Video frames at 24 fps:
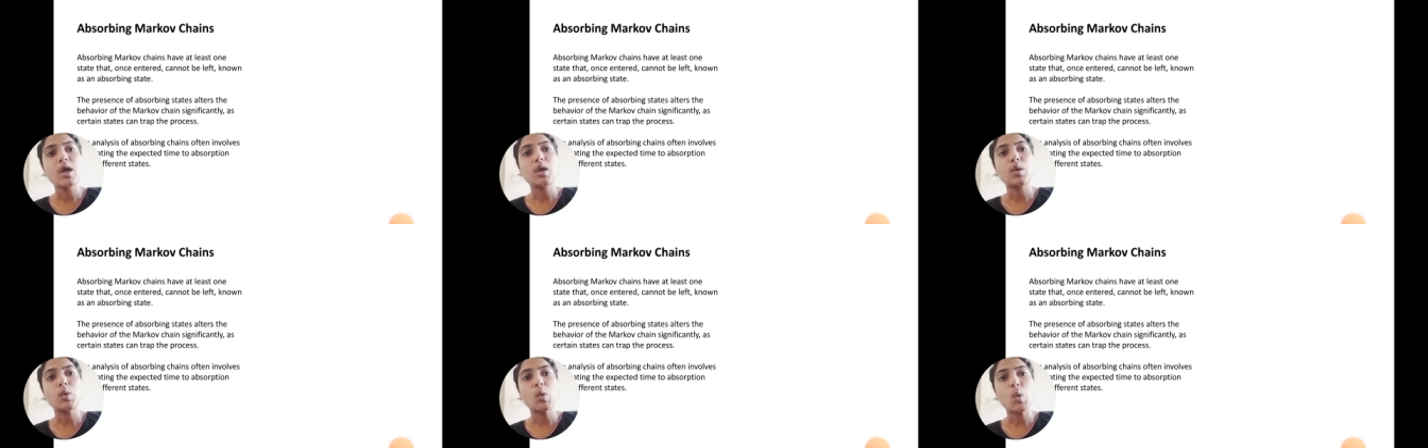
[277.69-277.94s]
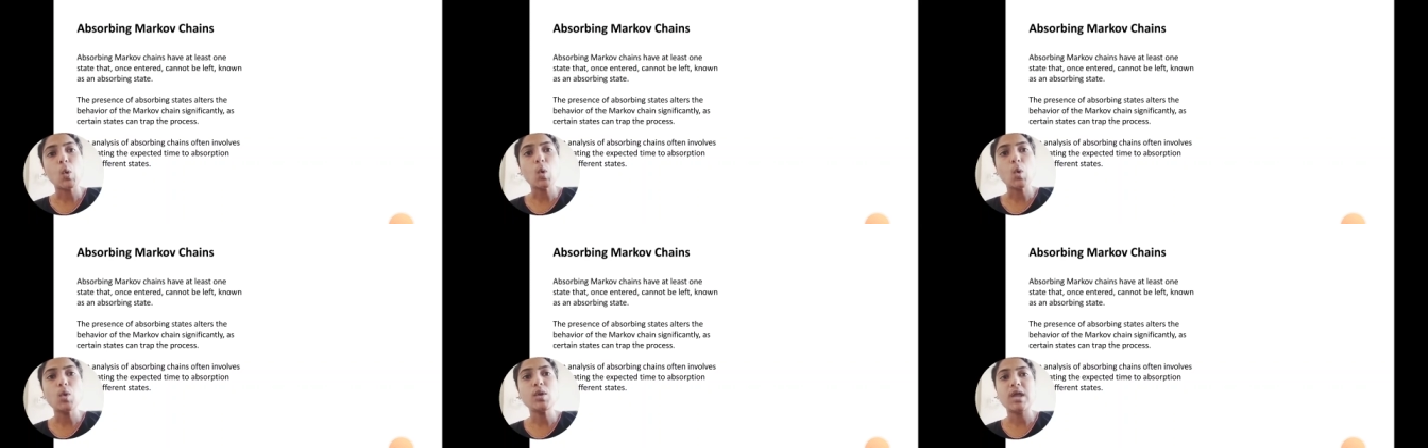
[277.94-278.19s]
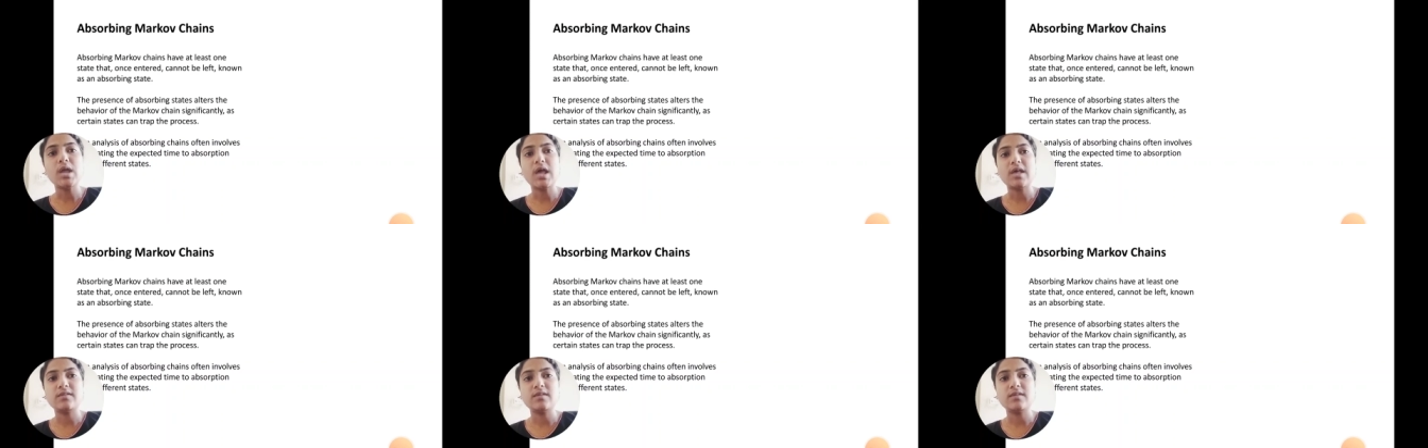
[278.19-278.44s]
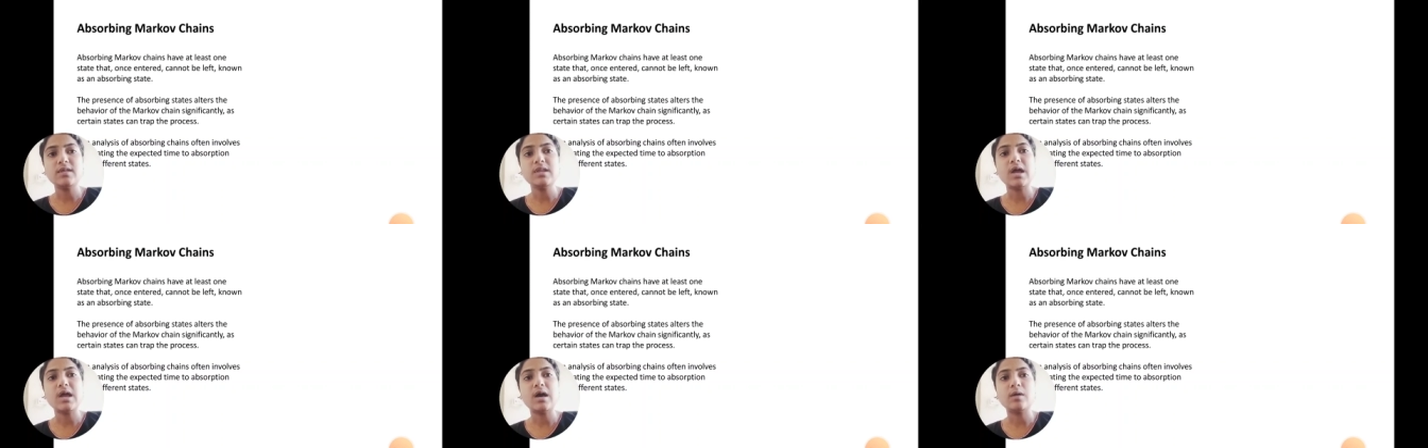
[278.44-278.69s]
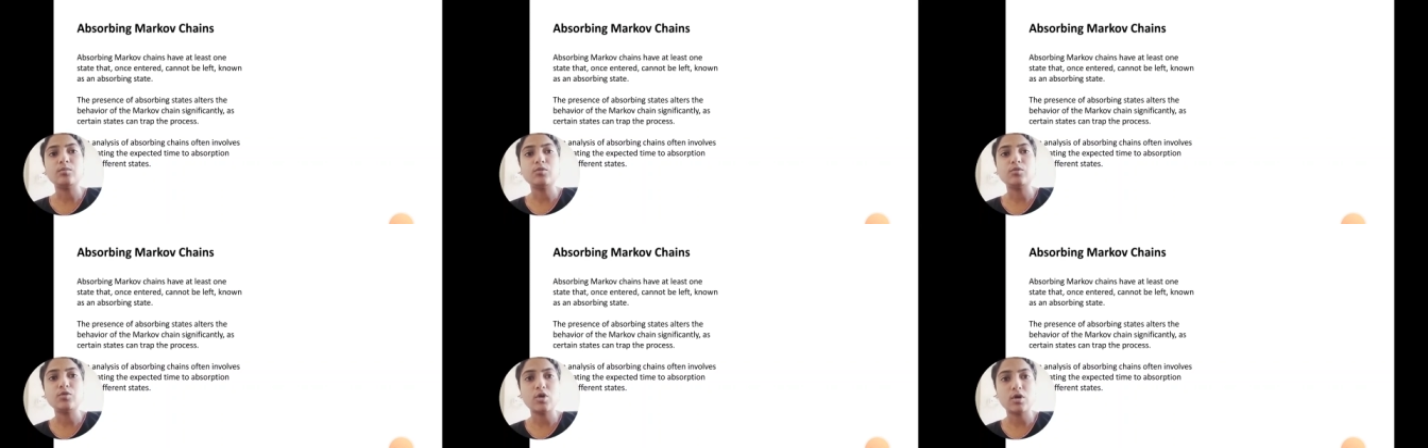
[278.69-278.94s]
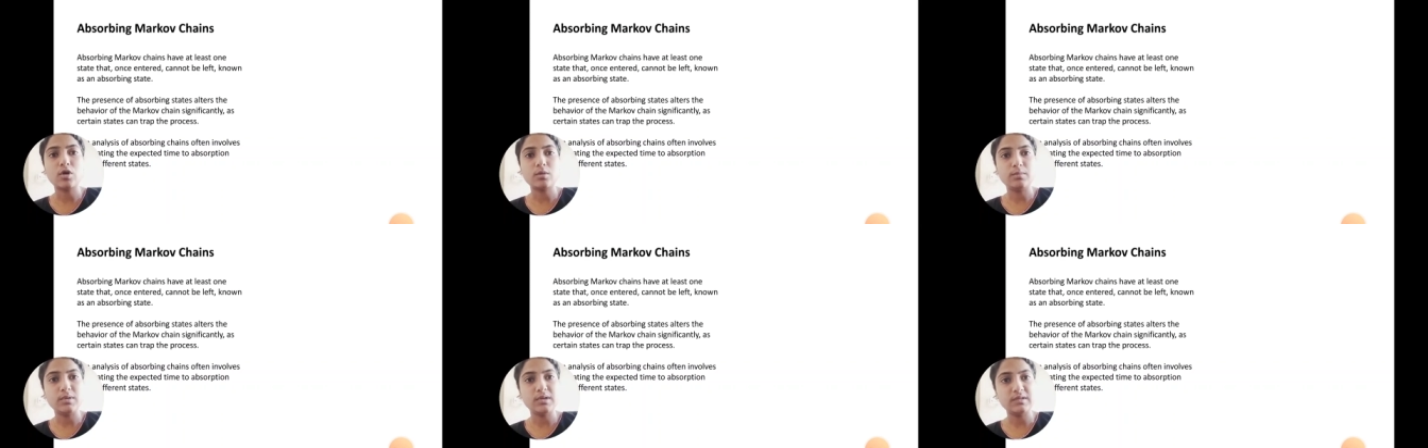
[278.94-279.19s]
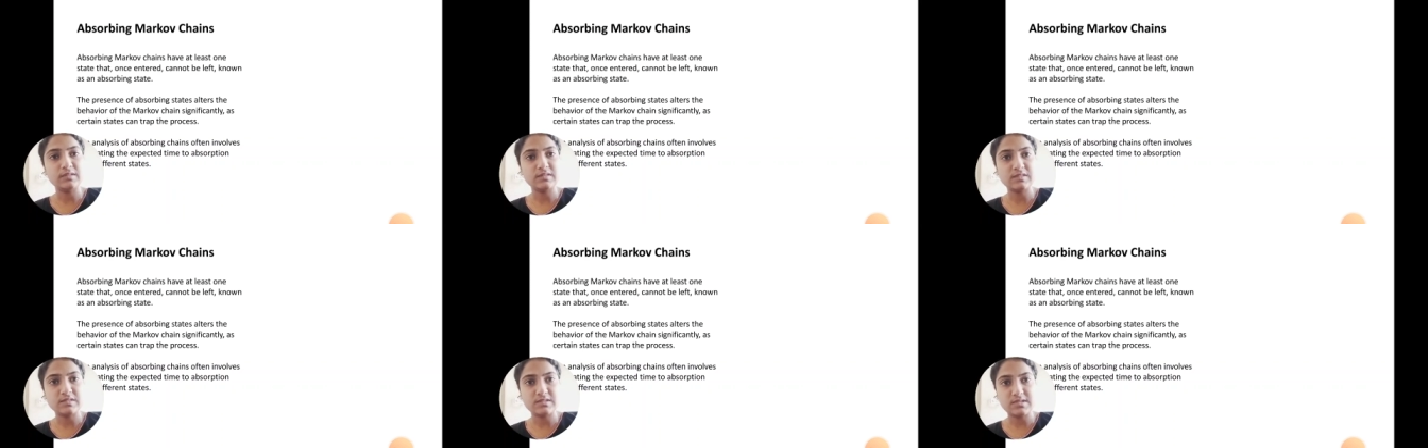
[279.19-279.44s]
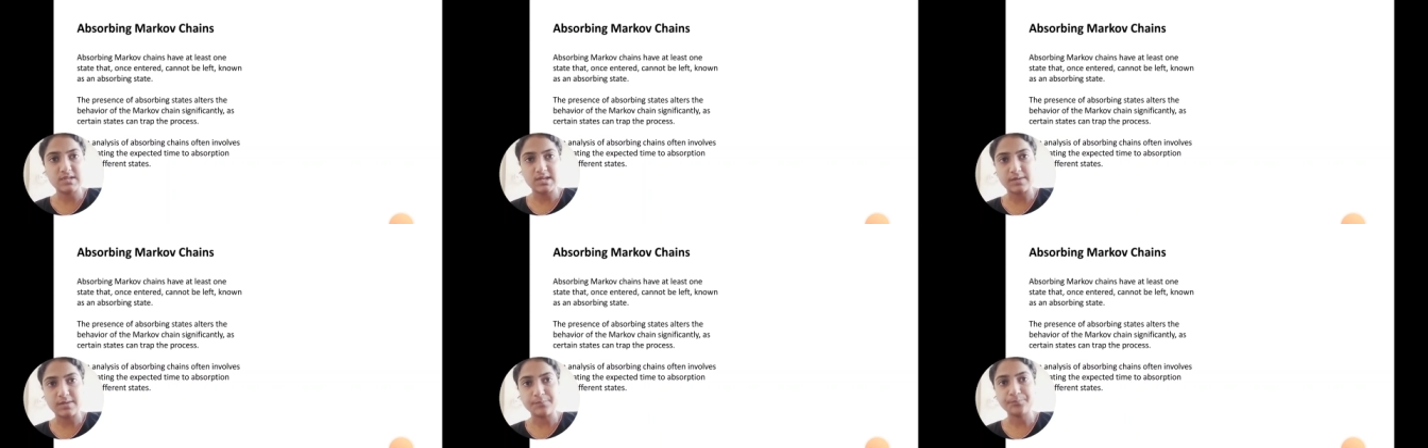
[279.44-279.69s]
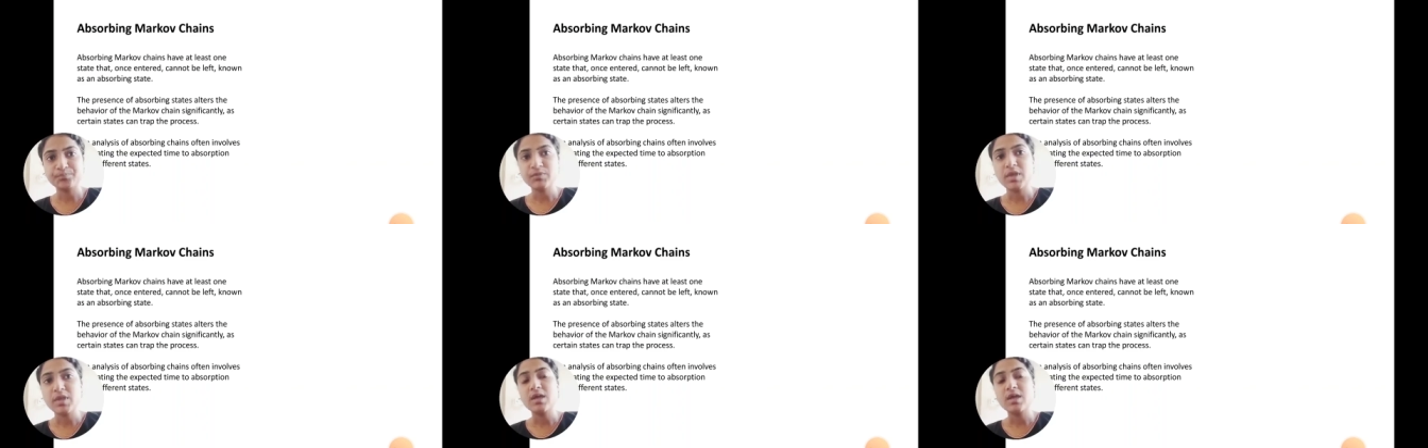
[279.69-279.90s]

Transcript: known as an absorbing state.